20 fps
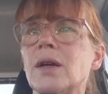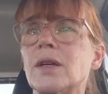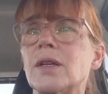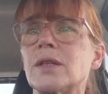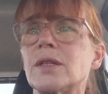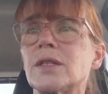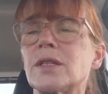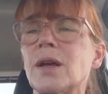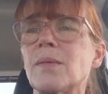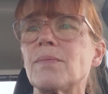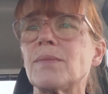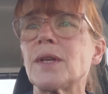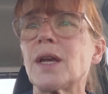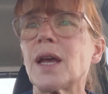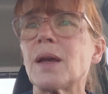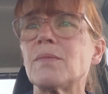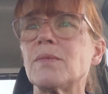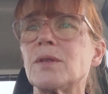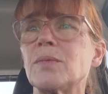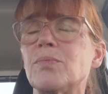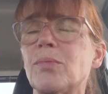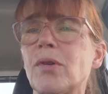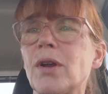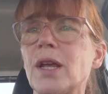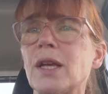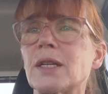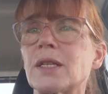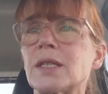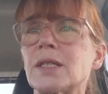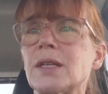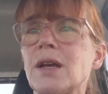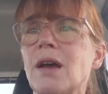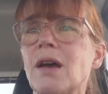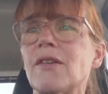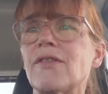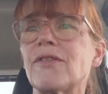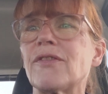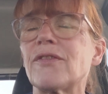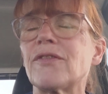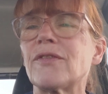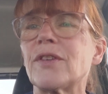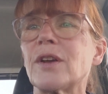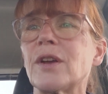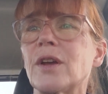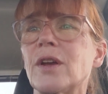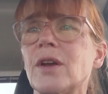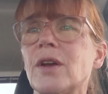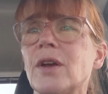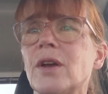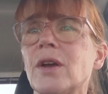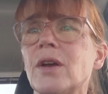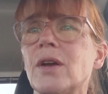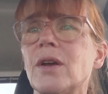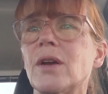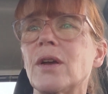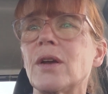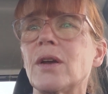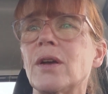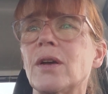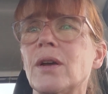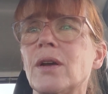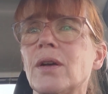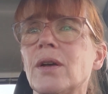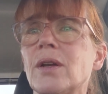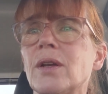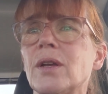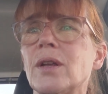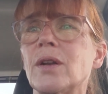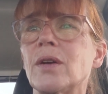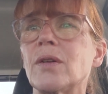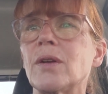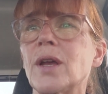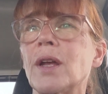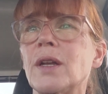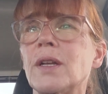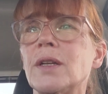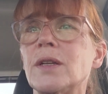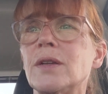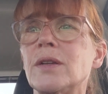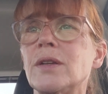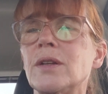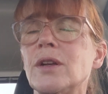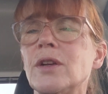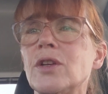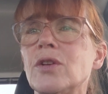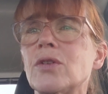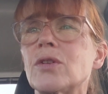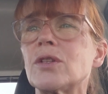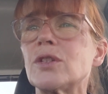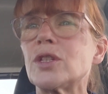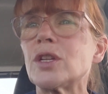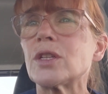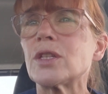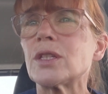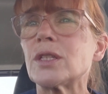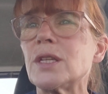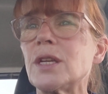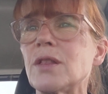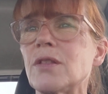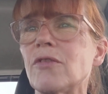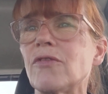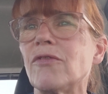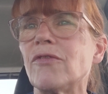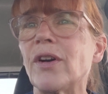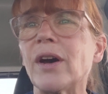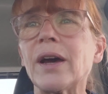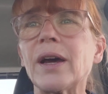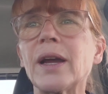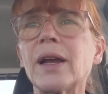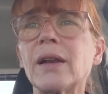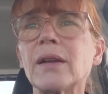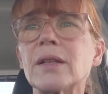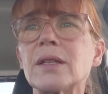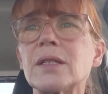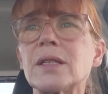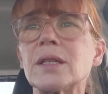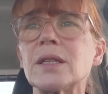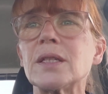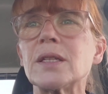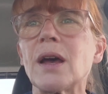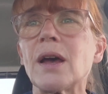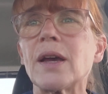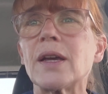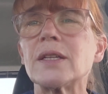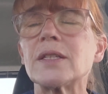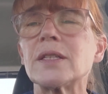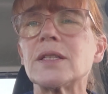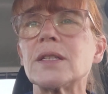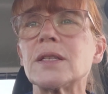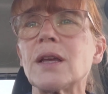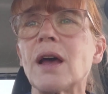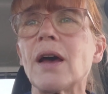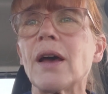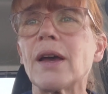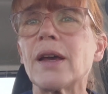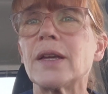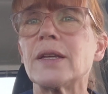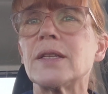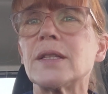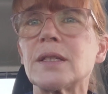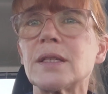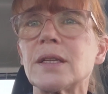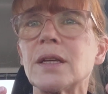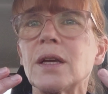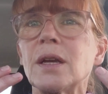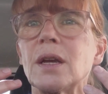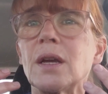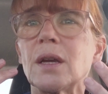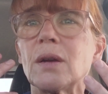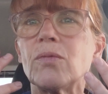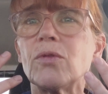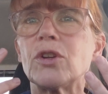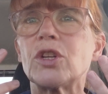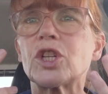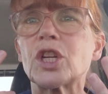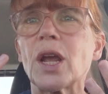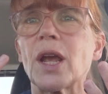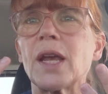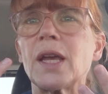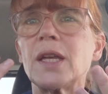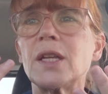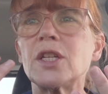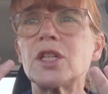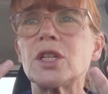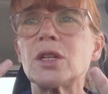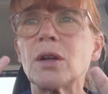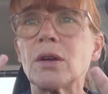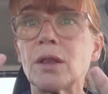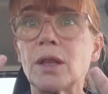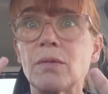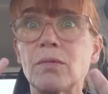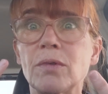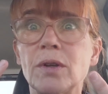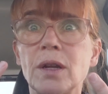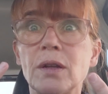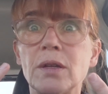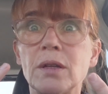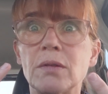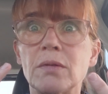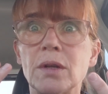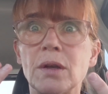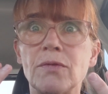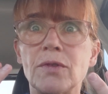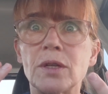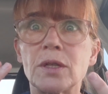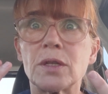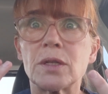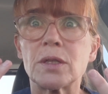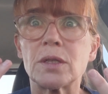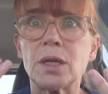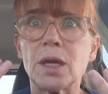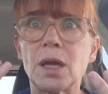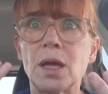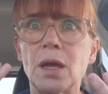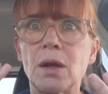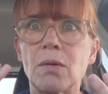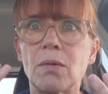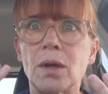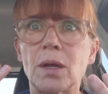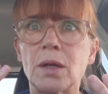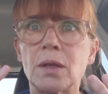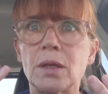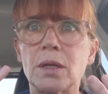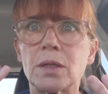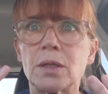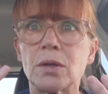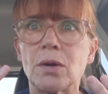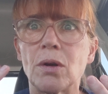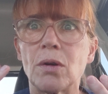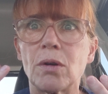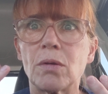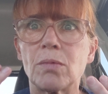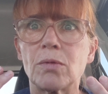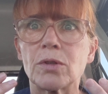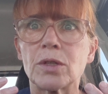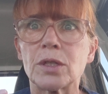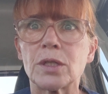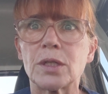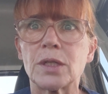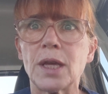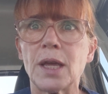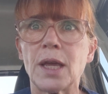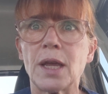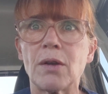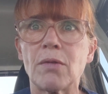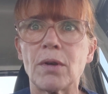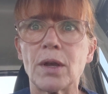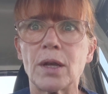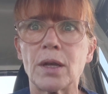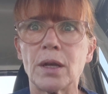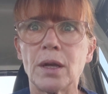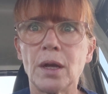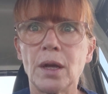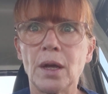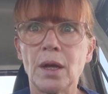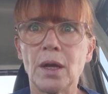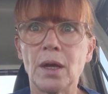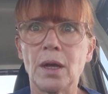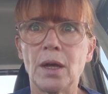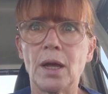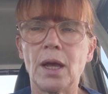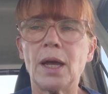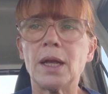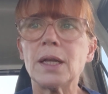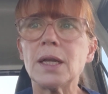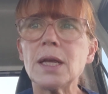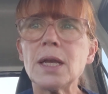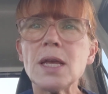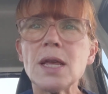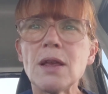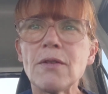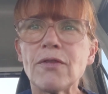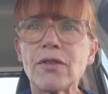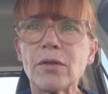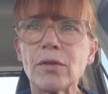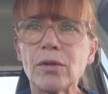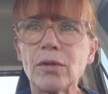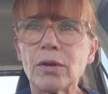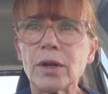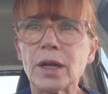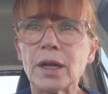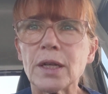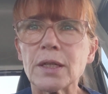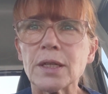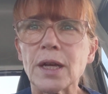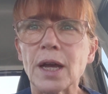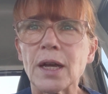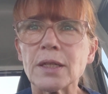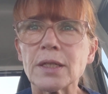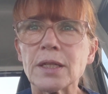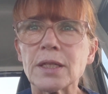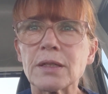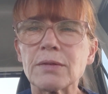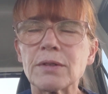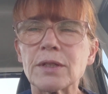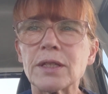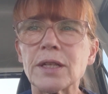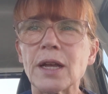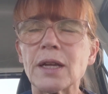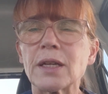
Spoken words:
sometimes break stuff, and you could just see the violence in his eyes. These eyes would change, and you'd have this staring and this horrible staring and evil look in his eyes. It's